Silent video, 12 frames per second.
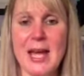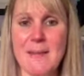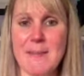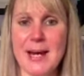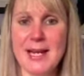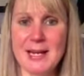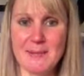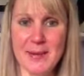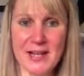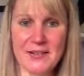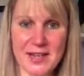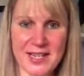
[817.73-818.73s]
It might be
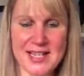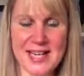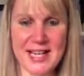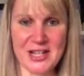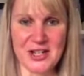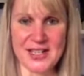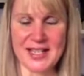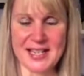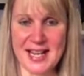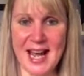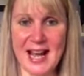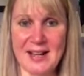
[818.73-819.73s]
advantageous to
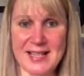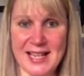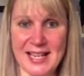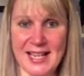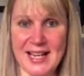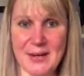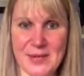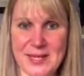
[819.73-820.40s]
start digging out